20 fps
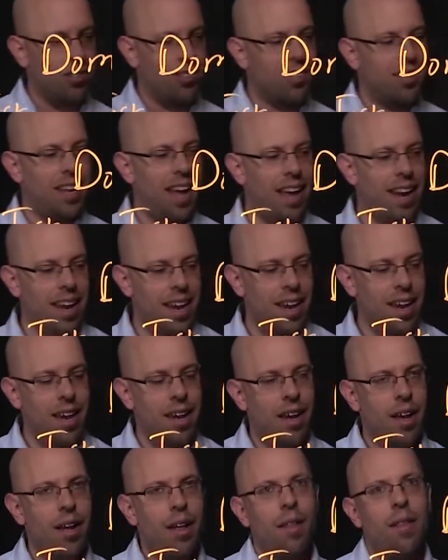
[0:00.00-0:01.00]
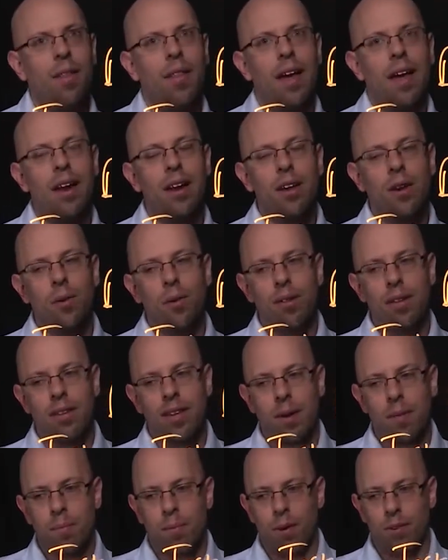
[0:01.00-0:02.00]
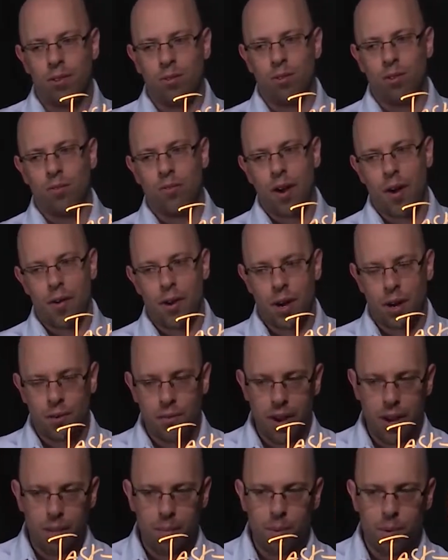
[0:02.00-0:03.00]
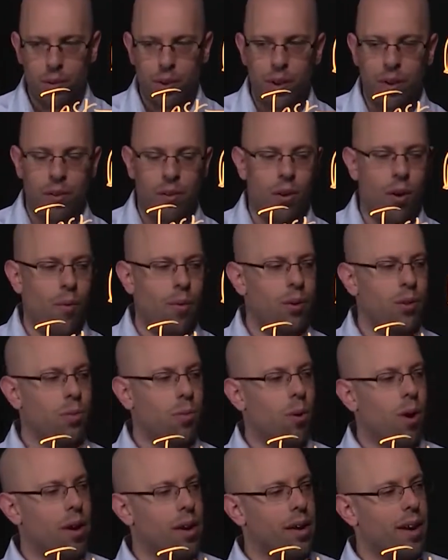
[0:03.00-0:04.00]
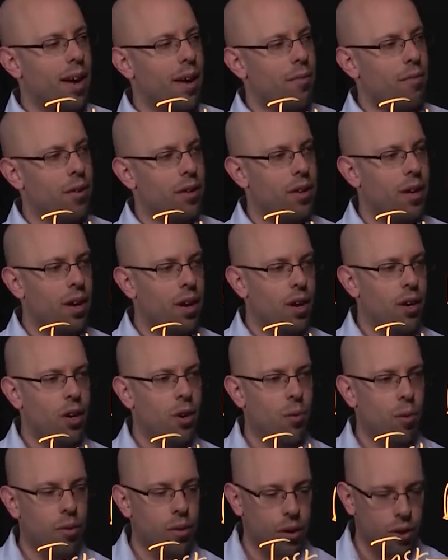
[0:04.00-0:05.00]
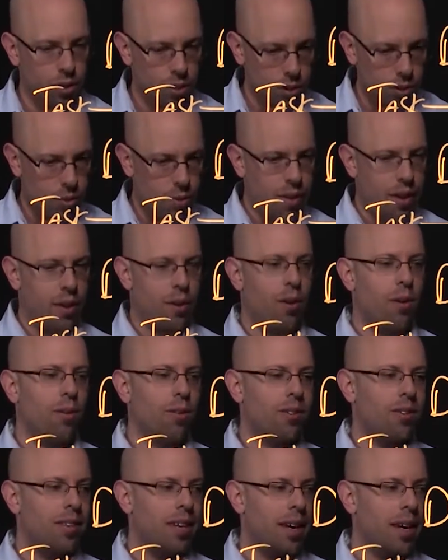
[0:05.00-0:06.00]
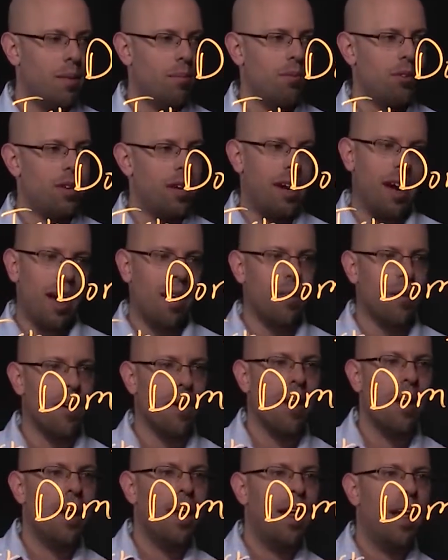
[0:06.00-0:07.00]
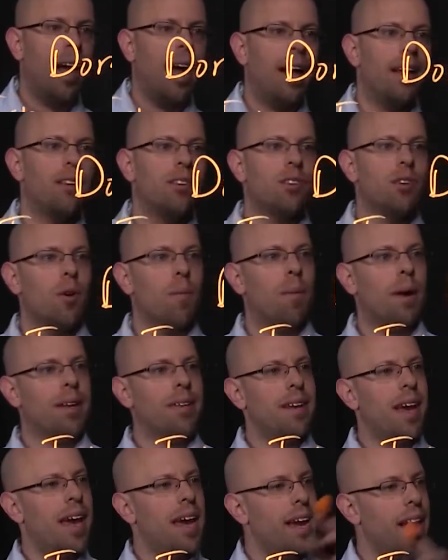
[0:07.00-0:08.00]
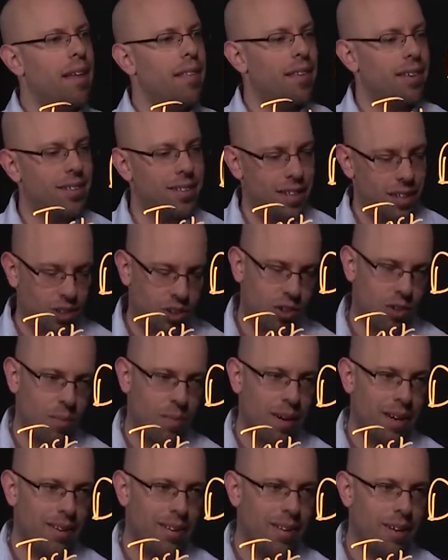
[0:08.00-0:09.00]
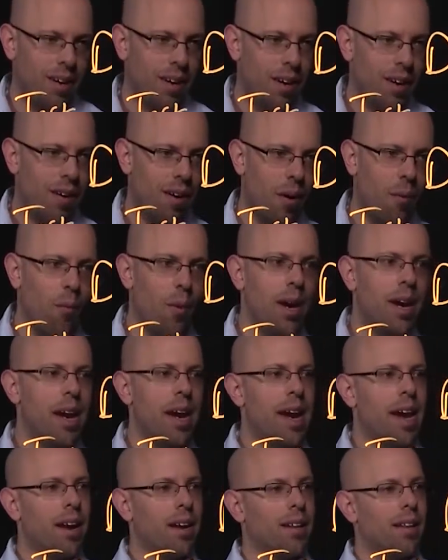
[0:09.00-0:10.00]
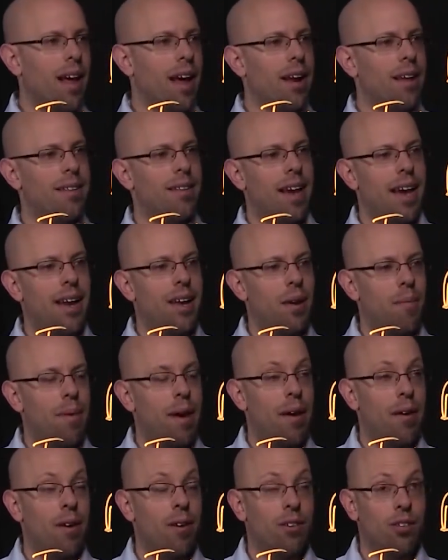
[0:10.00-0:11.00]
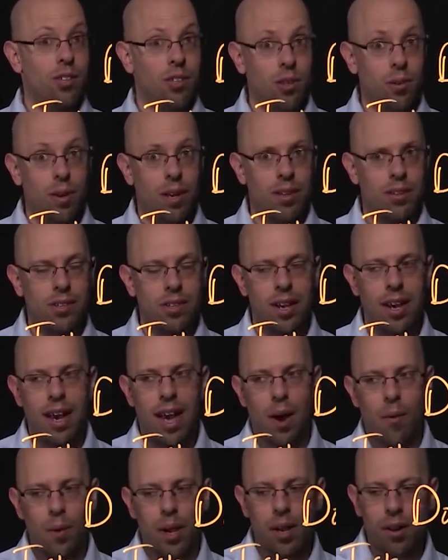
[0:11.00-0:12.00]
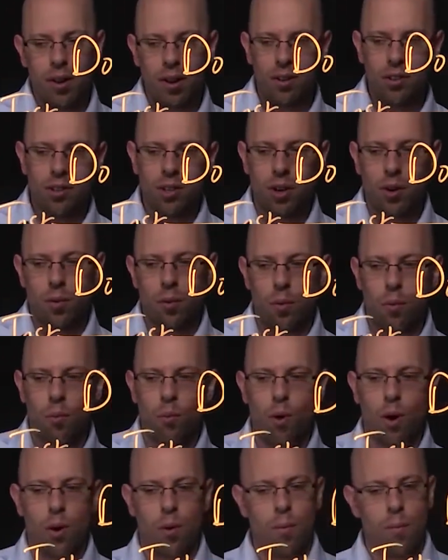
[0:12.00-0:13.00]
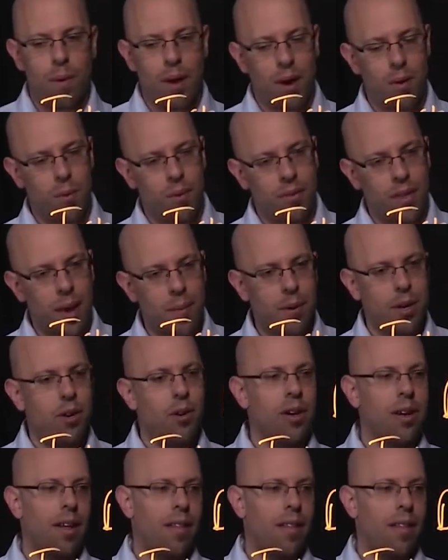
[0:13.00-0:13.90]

steady, then you're the type of person who's very agreeable. You don't always want conflict. You are the glue that holds teams together. And so by taking this instrument, right, we can get a lot of data about our students, and we could also work better with them, and